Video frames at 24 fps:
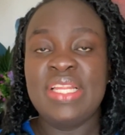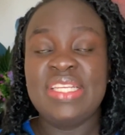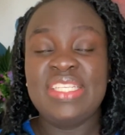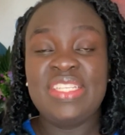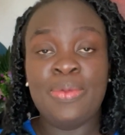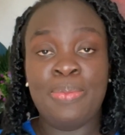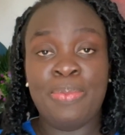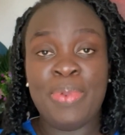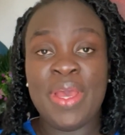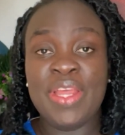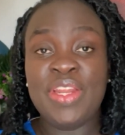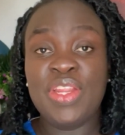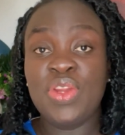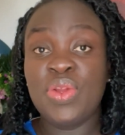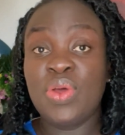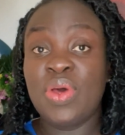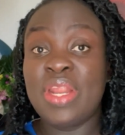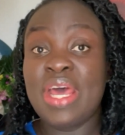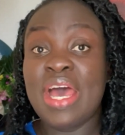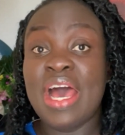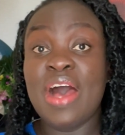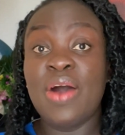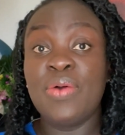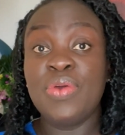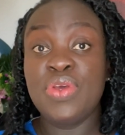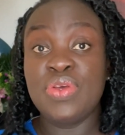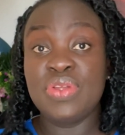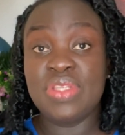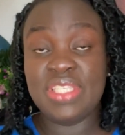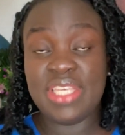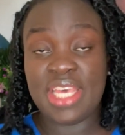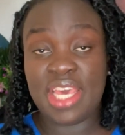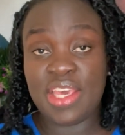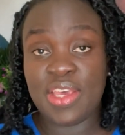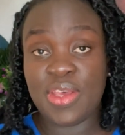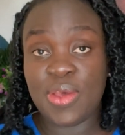depending on how you
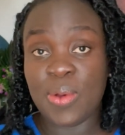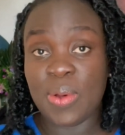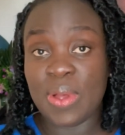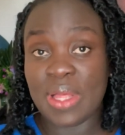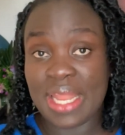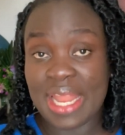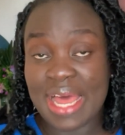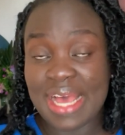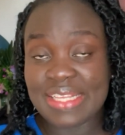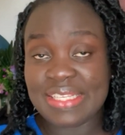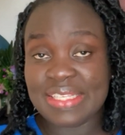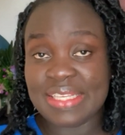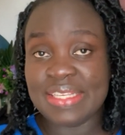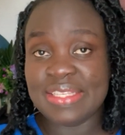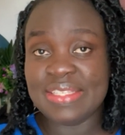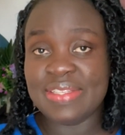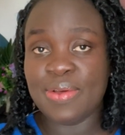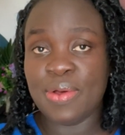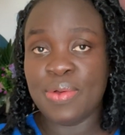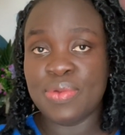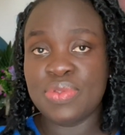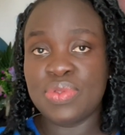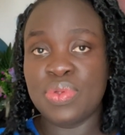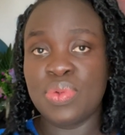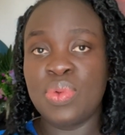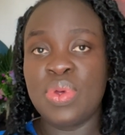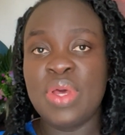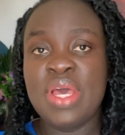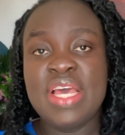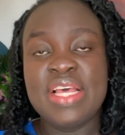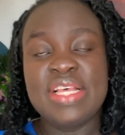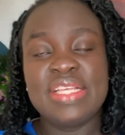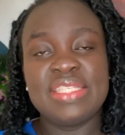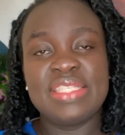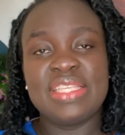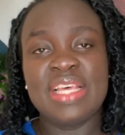take your classes. Also,
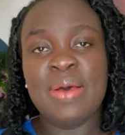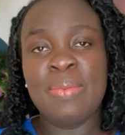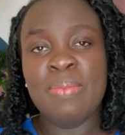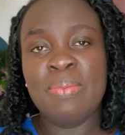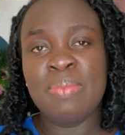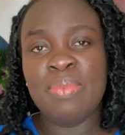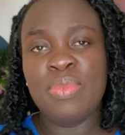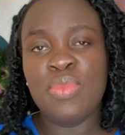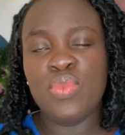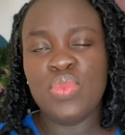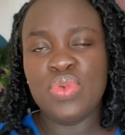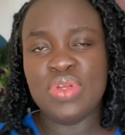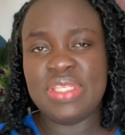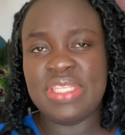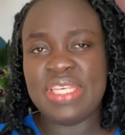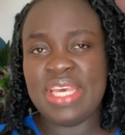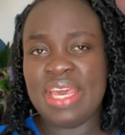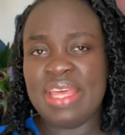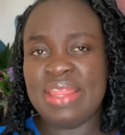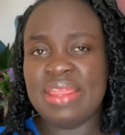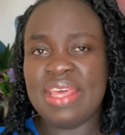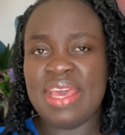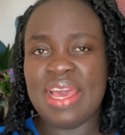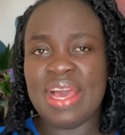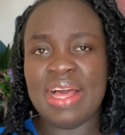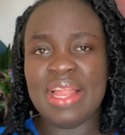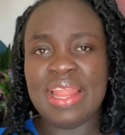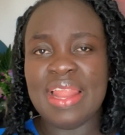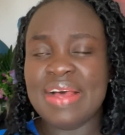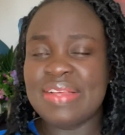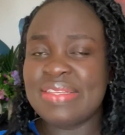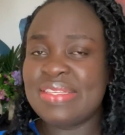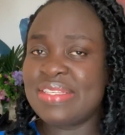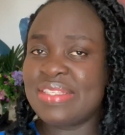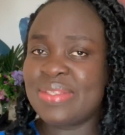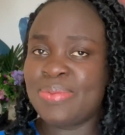some would take their
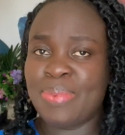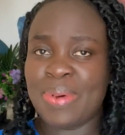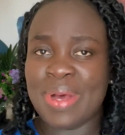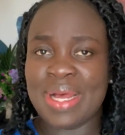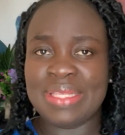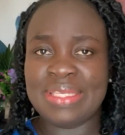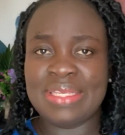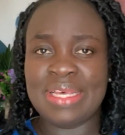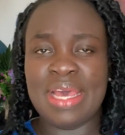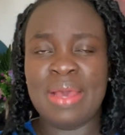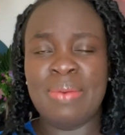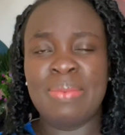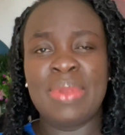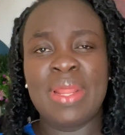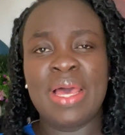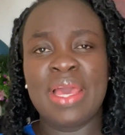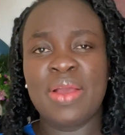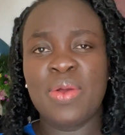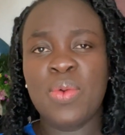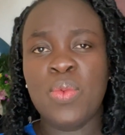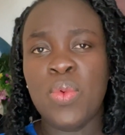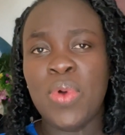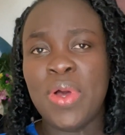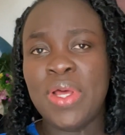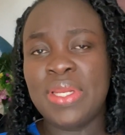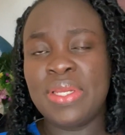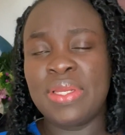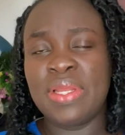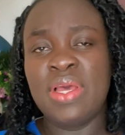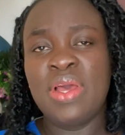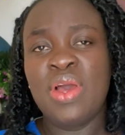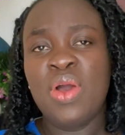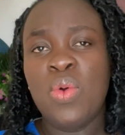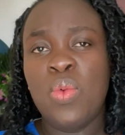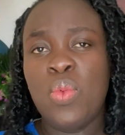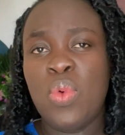classes part-time, like one
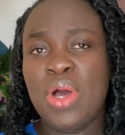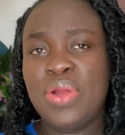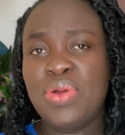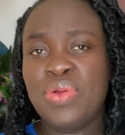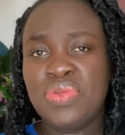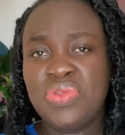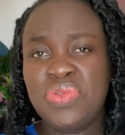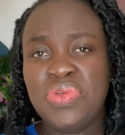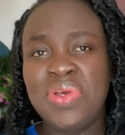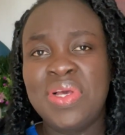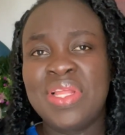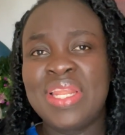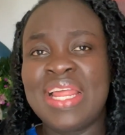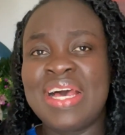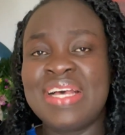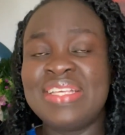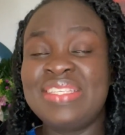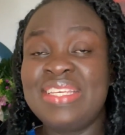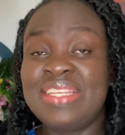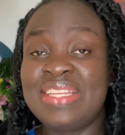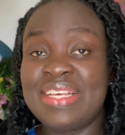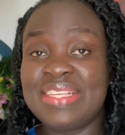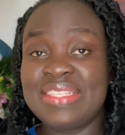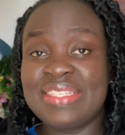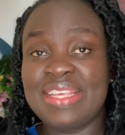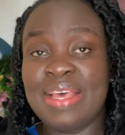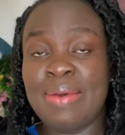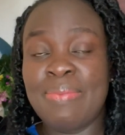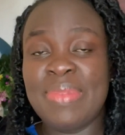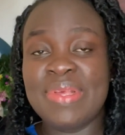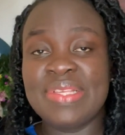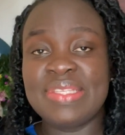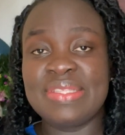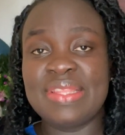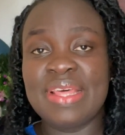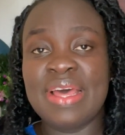or two classes in a
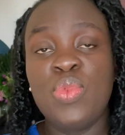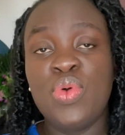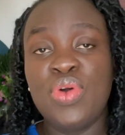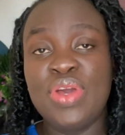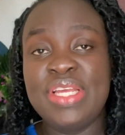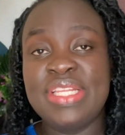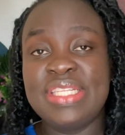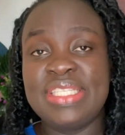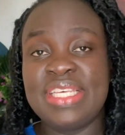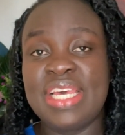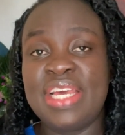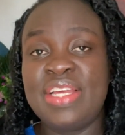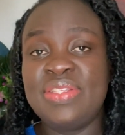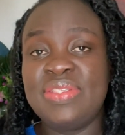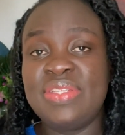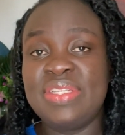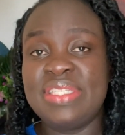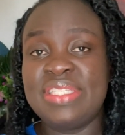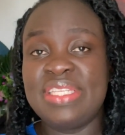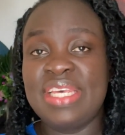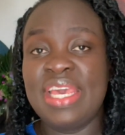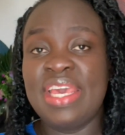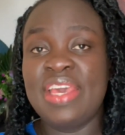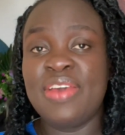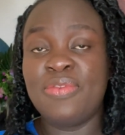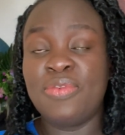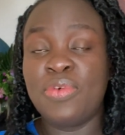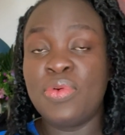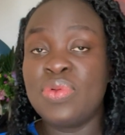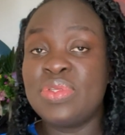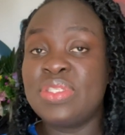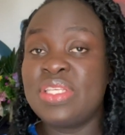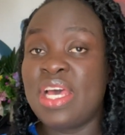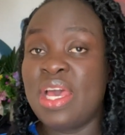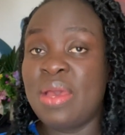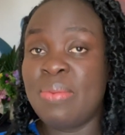semester, or intend to take
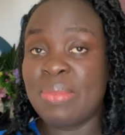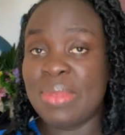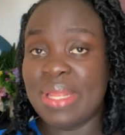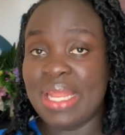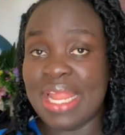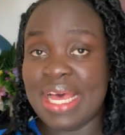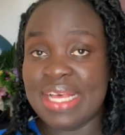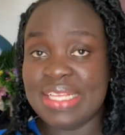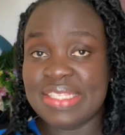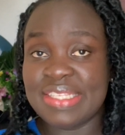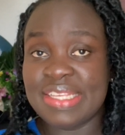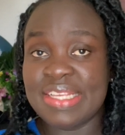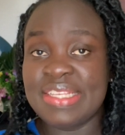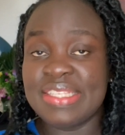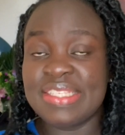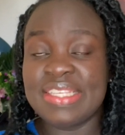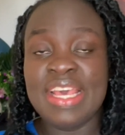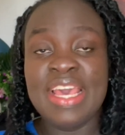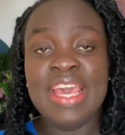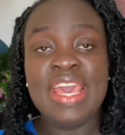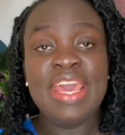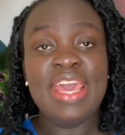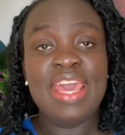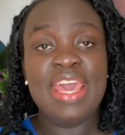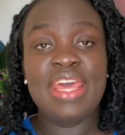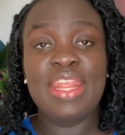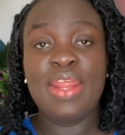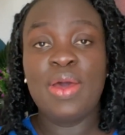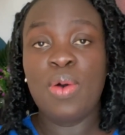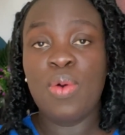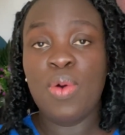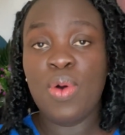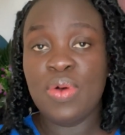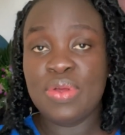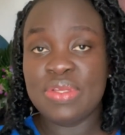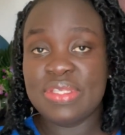full-time classes in
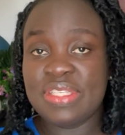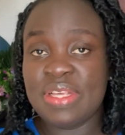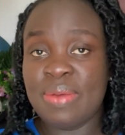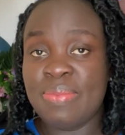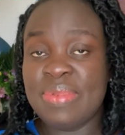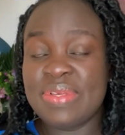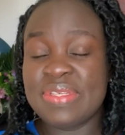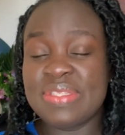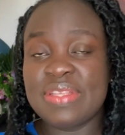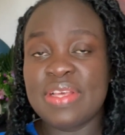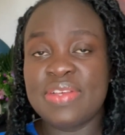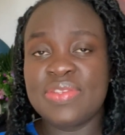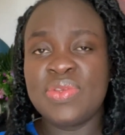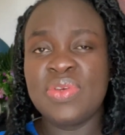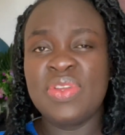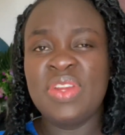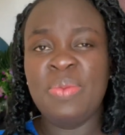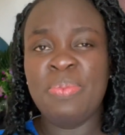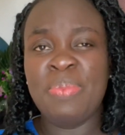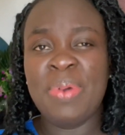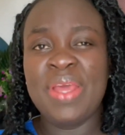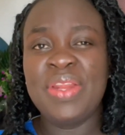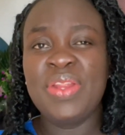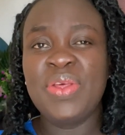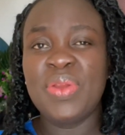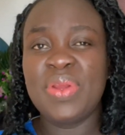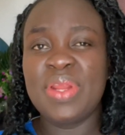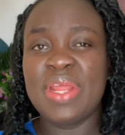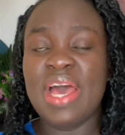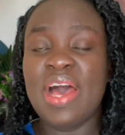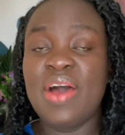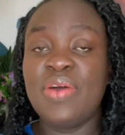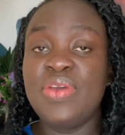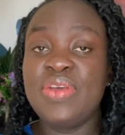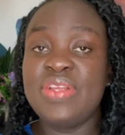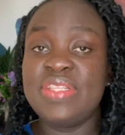a whole semester. So depending on
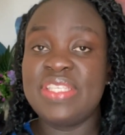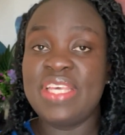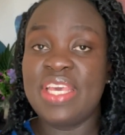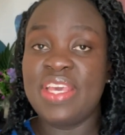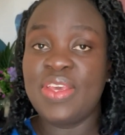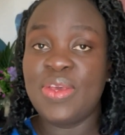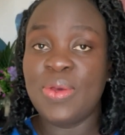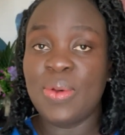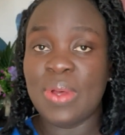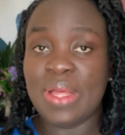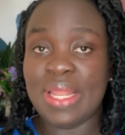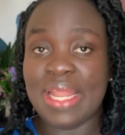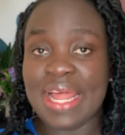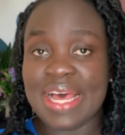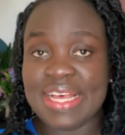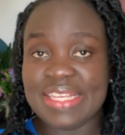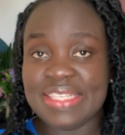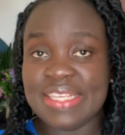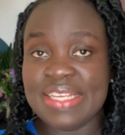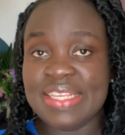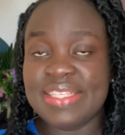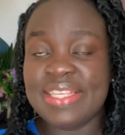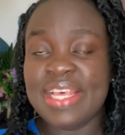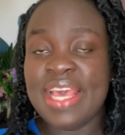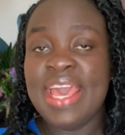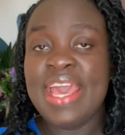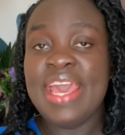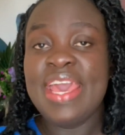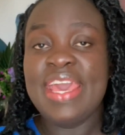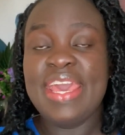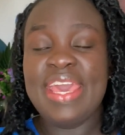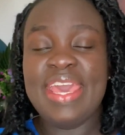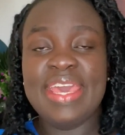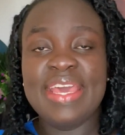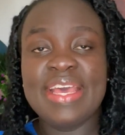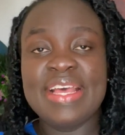how you take your classes,
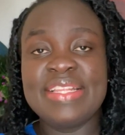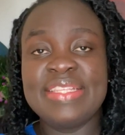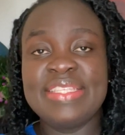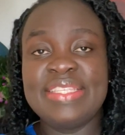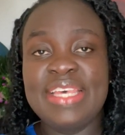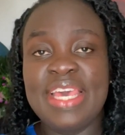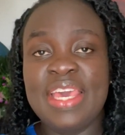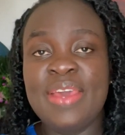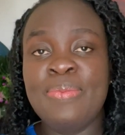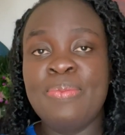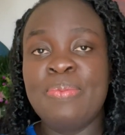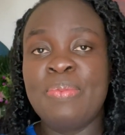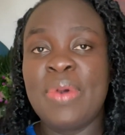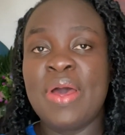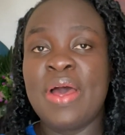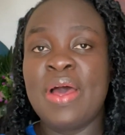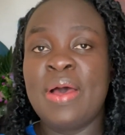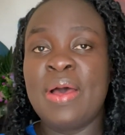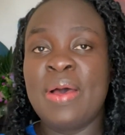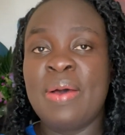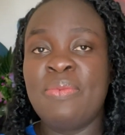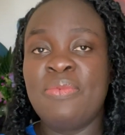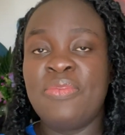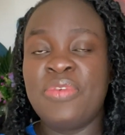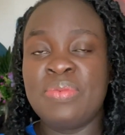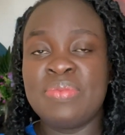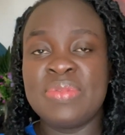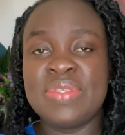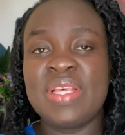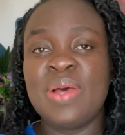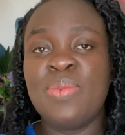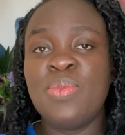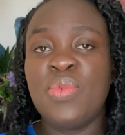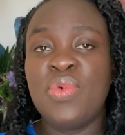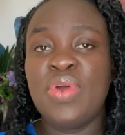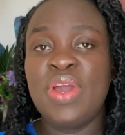it can take from
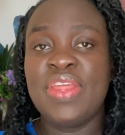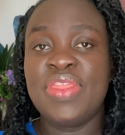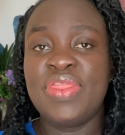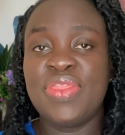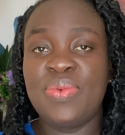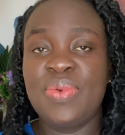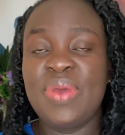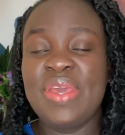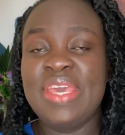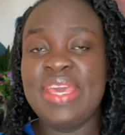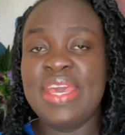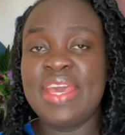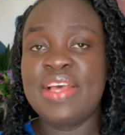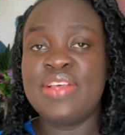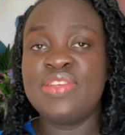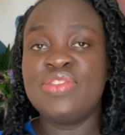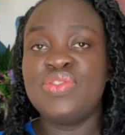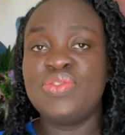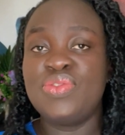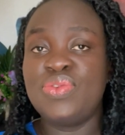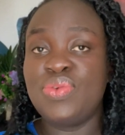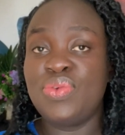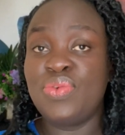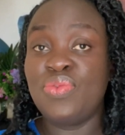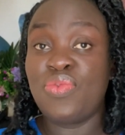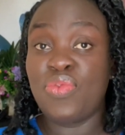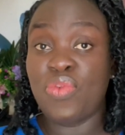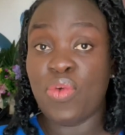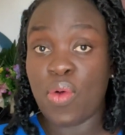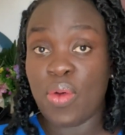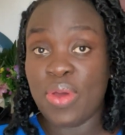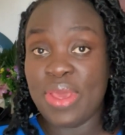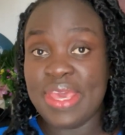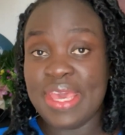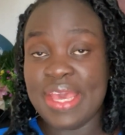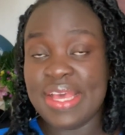somewhere 3 years to
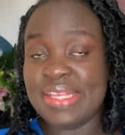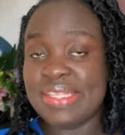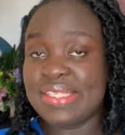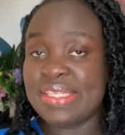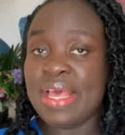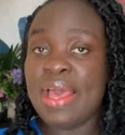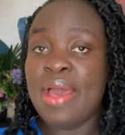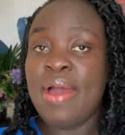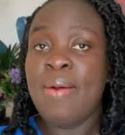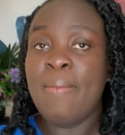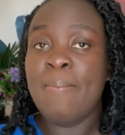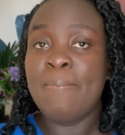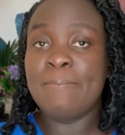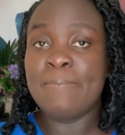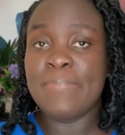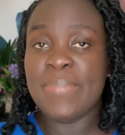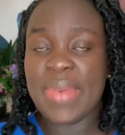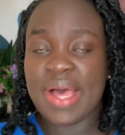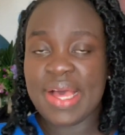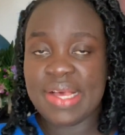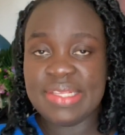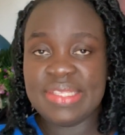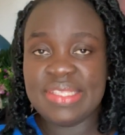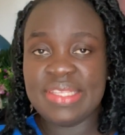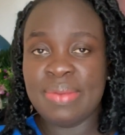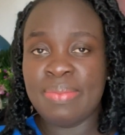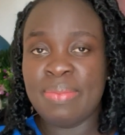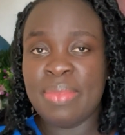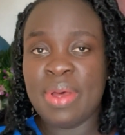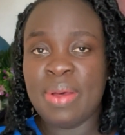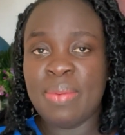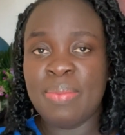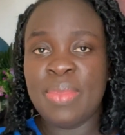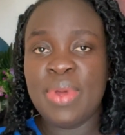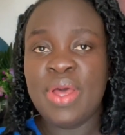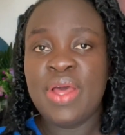4 years
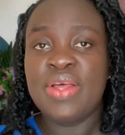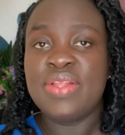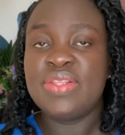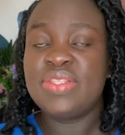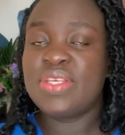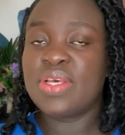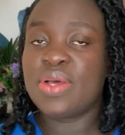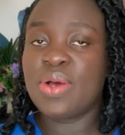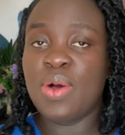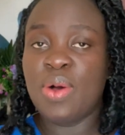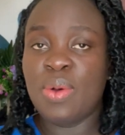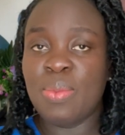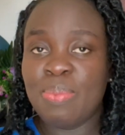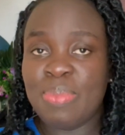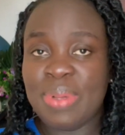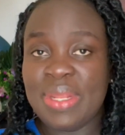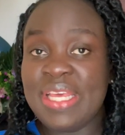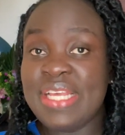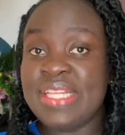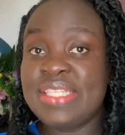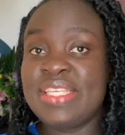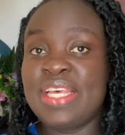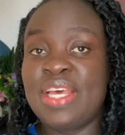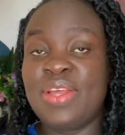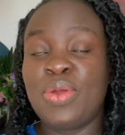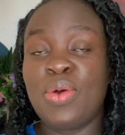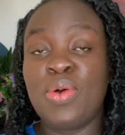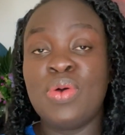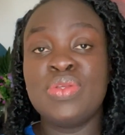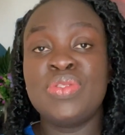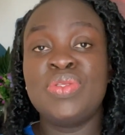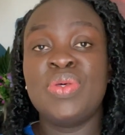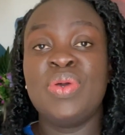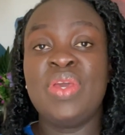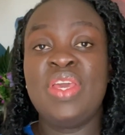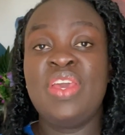maximum to complete. And
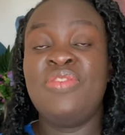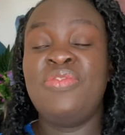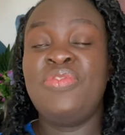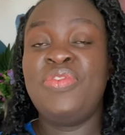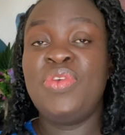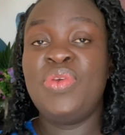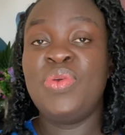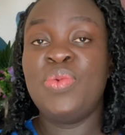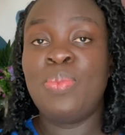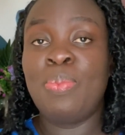also, if you